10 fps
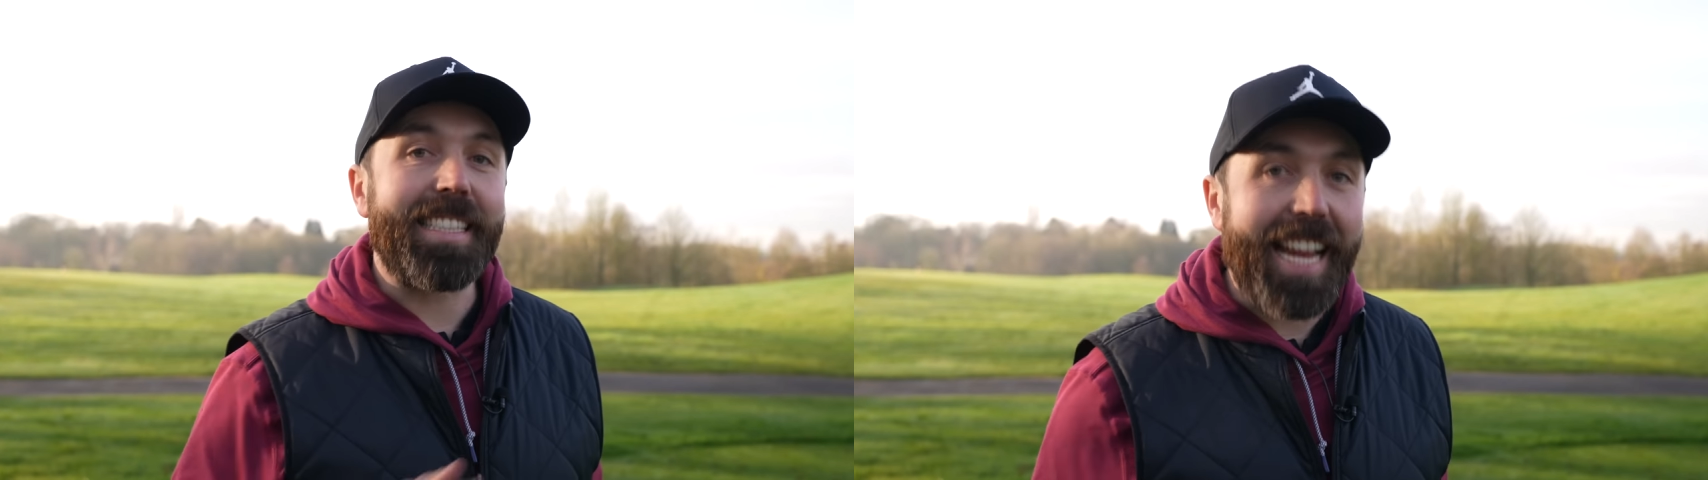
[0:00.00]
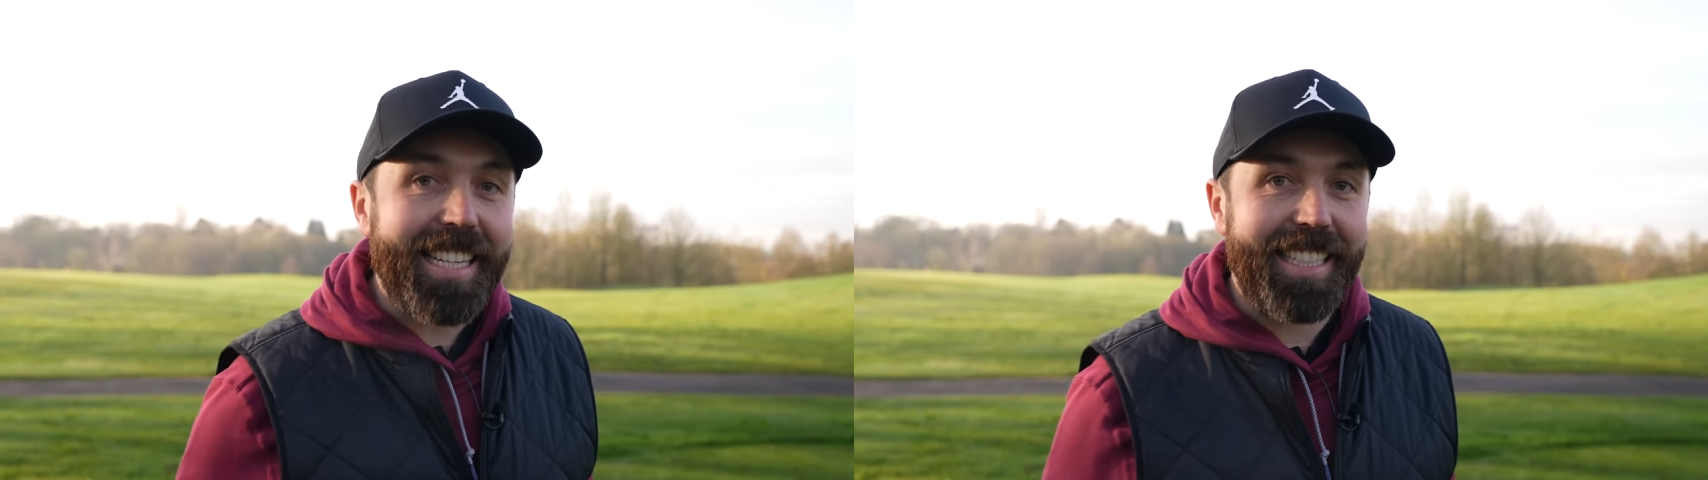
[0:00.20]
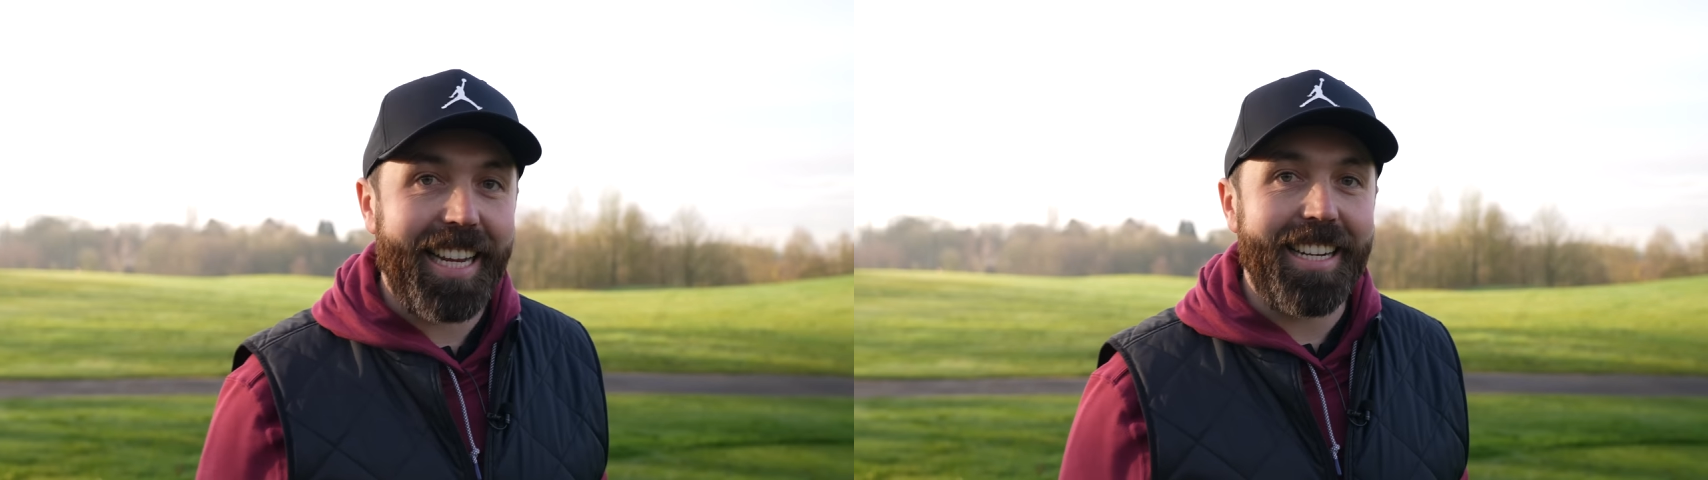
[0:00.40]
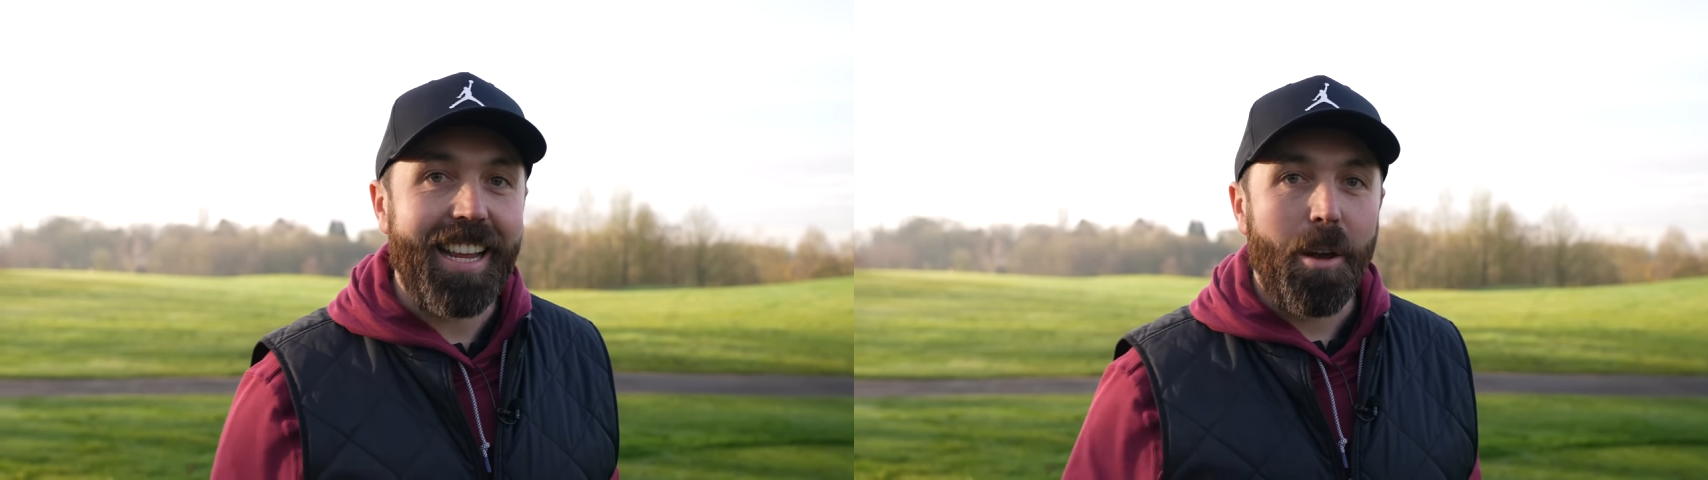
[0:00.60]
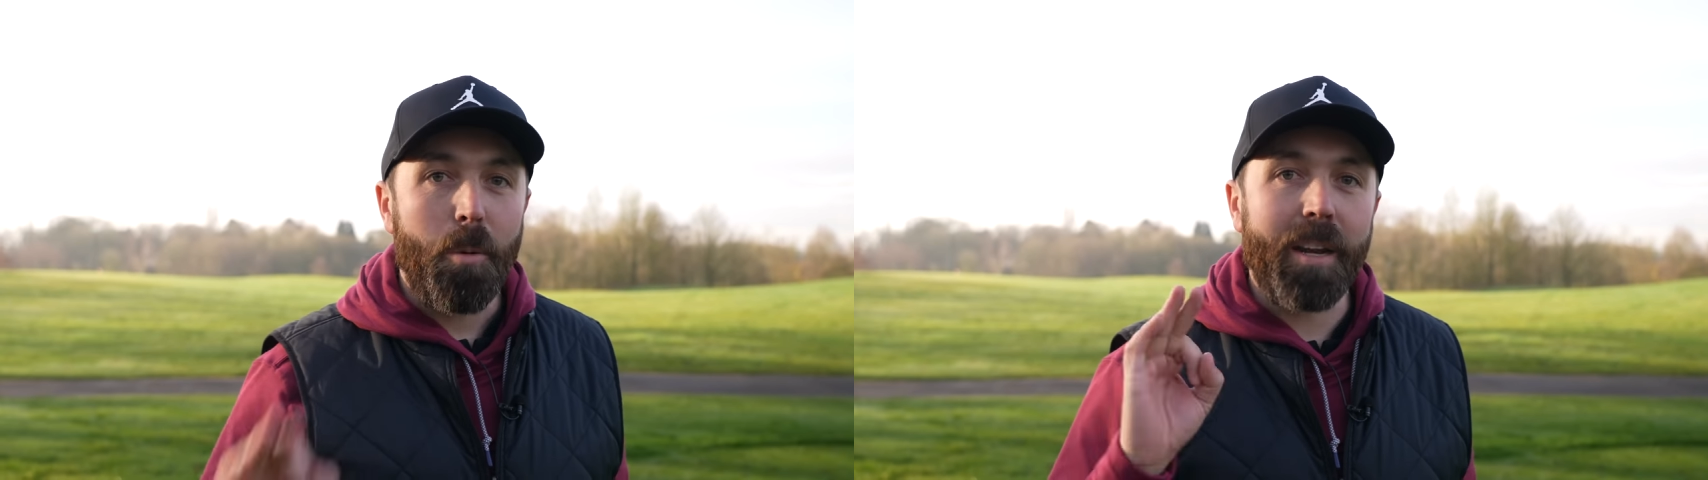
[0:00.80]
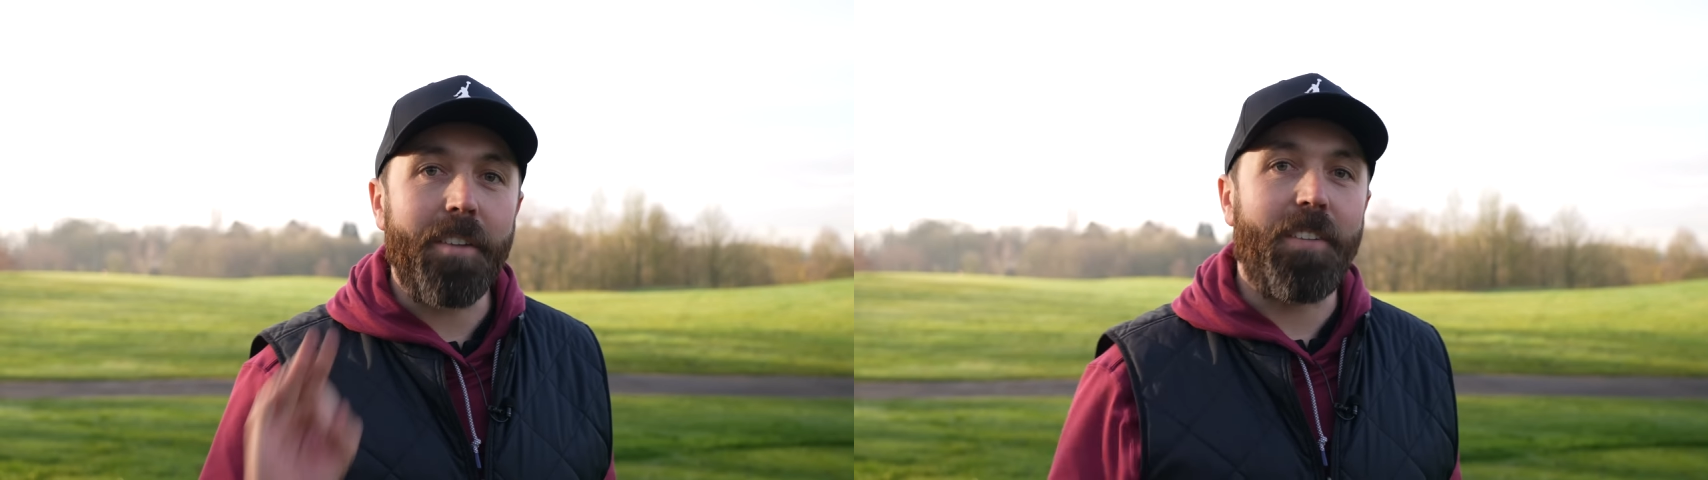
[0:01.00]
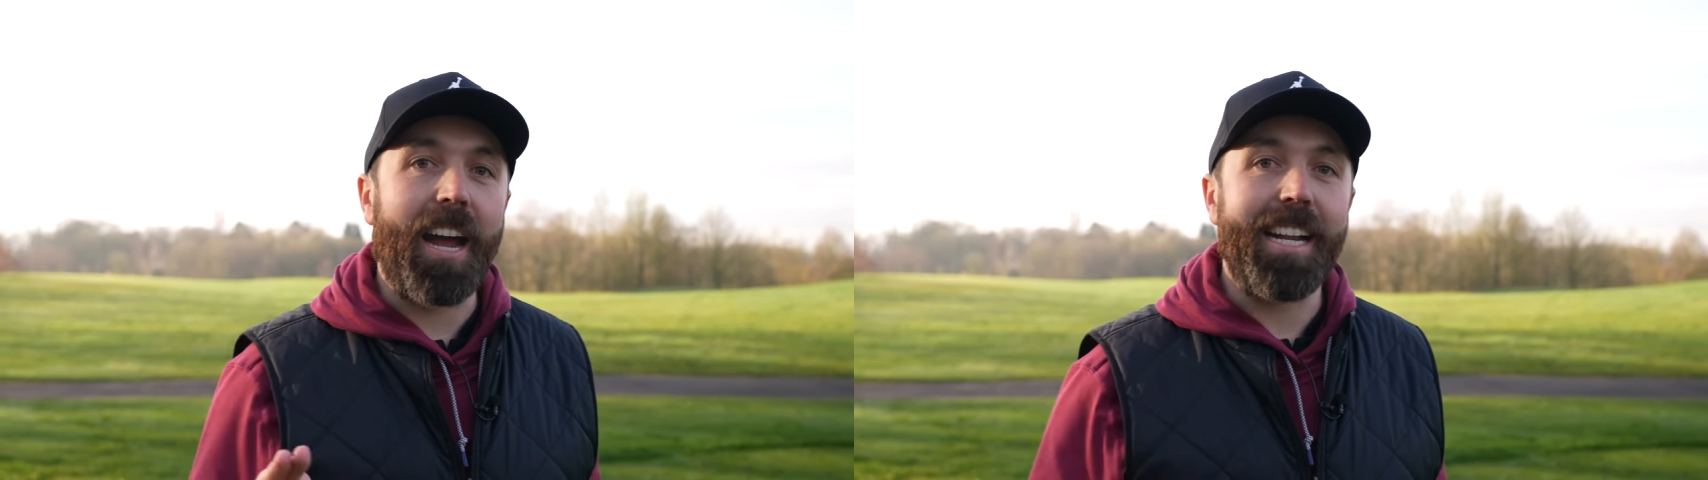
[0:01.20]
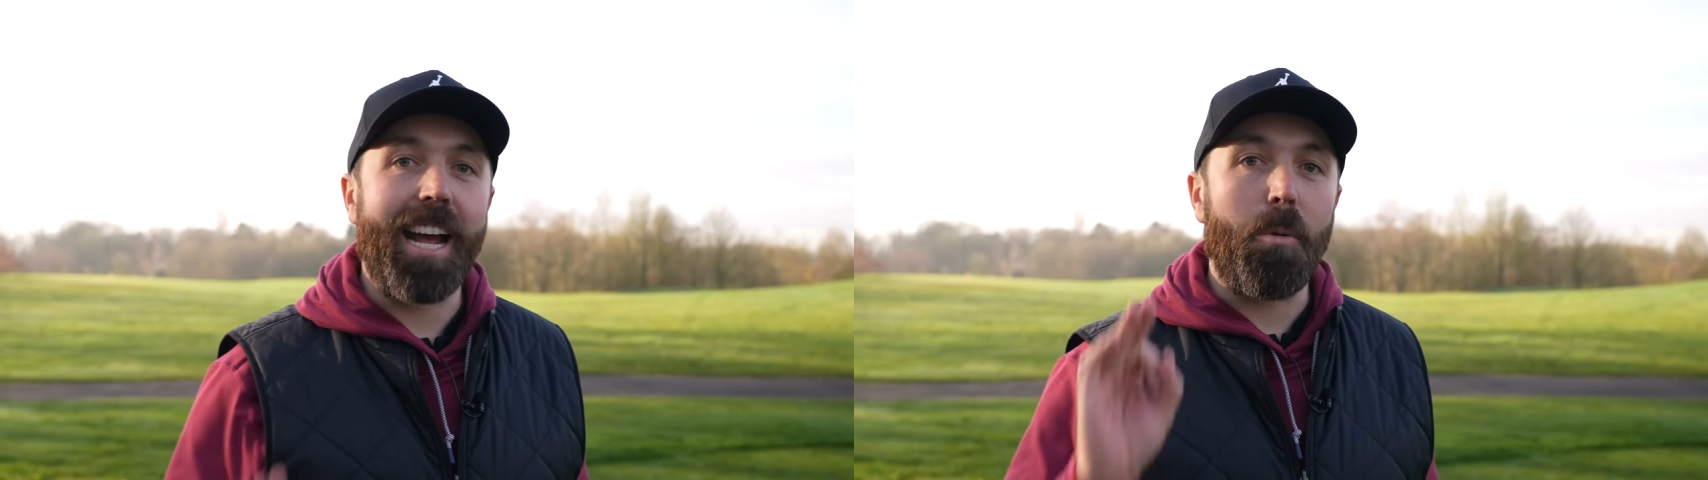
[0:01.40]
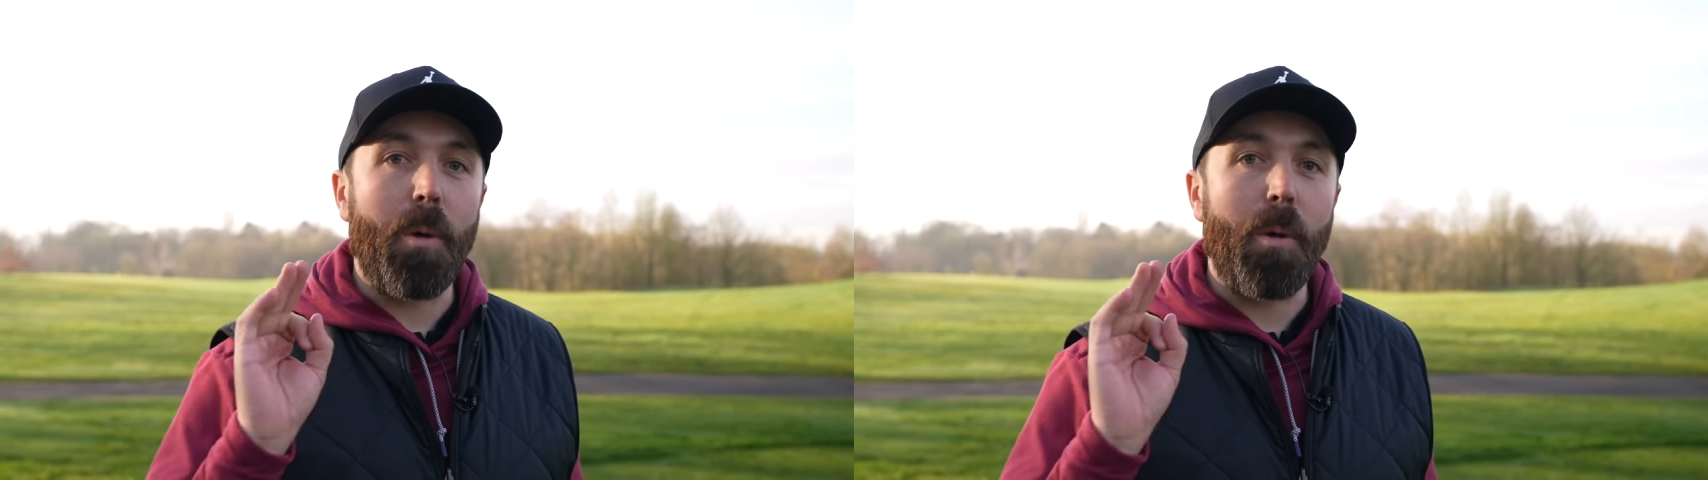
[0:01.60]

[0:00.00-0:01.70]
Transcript: testing, we're gonna find out